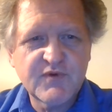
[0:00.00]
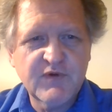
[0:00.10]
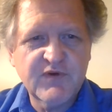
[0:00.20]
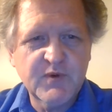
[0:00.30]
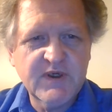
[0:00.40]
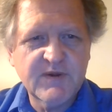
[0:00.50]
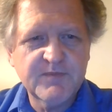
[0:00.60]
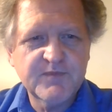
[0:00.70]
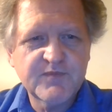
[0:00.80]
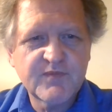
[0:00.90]
if you will.
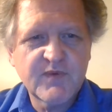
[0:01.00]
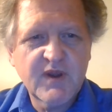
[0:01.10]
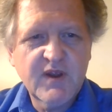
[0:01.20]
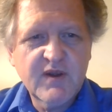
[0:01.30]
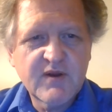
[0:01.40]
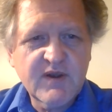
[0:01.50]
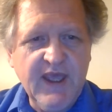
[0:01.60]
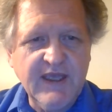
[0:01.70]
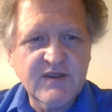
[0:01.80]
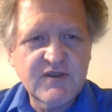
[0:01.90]

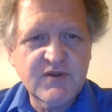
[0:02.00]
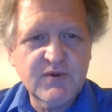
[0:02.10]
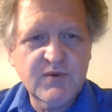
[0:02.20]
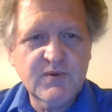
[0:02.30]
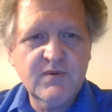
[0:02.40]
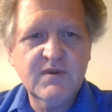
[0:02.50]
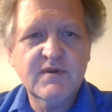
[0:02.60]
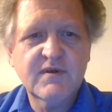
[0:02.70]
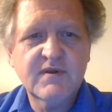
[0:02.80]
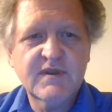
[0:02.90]
Okay, to,
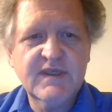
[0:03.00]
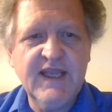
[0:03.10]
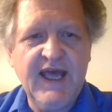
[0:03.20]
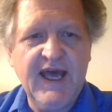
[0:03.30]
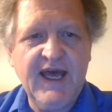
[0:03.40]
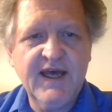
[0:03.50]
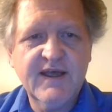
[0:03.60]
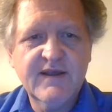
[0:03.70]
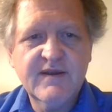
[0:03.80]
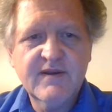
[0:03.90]
na,
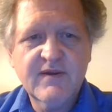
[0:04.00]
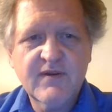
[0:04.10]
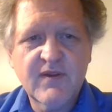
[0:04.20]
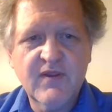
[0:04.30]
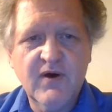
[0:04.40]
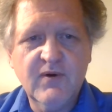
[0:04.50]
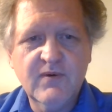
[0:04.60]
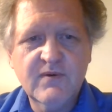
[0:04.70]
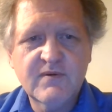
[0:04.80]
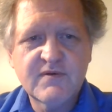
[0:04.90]

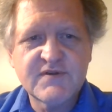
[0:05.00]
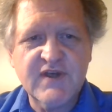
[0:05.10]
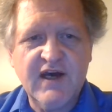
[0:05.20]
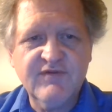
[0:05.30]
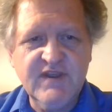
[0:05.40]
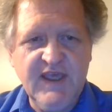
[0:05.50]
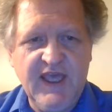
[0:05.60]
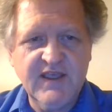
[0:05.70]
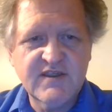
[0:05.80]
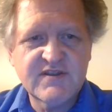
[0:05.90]
though, soft
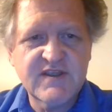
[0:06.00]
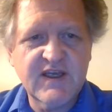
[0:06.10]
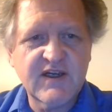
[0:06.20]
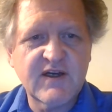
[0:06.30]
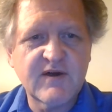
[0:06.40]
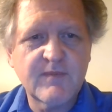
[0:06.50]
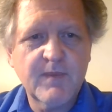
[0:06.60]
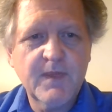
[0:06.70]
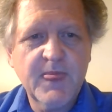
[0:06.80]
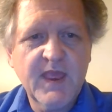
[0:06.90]
TH there.
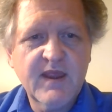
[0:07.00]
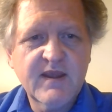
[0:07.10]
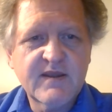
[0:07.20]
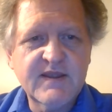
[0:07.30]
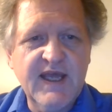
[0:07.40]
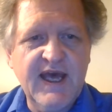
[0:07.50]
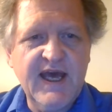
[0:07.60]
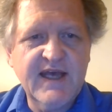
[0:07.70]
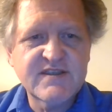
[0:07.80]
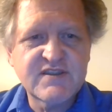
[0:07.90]

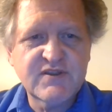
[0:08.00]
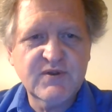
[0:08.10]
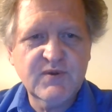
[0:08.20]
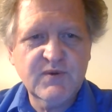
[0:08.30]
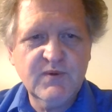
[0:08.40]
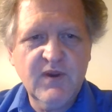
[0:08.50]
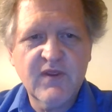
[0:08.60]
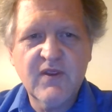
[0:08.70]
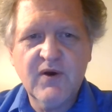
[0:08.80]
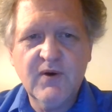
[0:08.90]
Na is to,
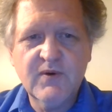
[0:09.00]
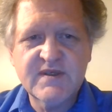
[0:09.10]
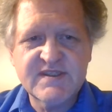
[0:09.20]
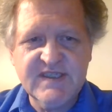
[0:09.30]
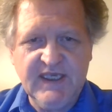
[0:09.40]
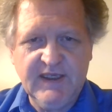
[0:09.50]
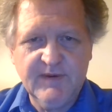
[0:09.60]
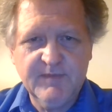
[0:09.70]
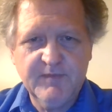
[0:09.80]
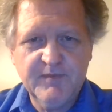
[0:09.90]
though is C.
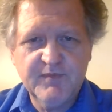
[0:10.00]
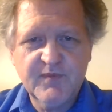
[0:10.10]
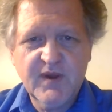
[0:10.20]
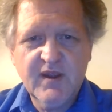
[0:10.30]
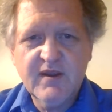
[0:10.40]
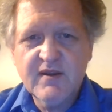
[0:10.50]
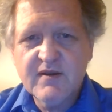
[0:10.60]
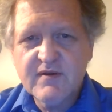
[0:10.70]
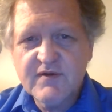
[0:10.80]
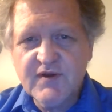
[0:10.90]

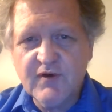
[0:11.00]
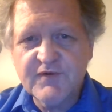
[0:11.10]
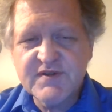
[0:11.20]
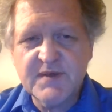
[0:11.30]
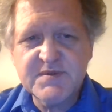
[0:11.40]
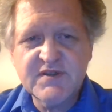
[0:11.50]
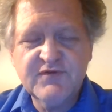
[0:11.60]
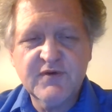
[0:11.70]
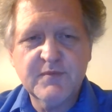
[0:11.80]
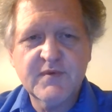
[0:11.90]
So
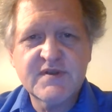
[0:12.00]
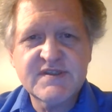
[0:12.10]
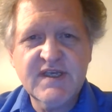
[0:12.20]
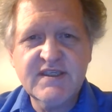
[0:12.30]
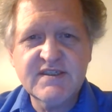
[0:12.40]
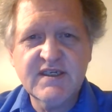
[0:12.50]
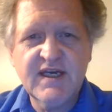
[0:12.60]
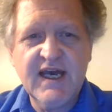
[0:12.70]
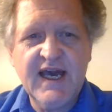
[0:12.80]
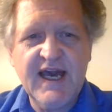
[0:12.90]
from such a
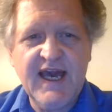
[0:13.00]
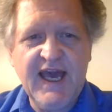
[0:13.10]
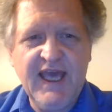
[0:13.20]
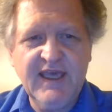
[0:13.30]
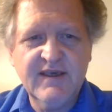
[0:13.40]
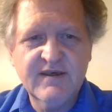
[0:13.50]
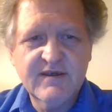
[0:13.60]
high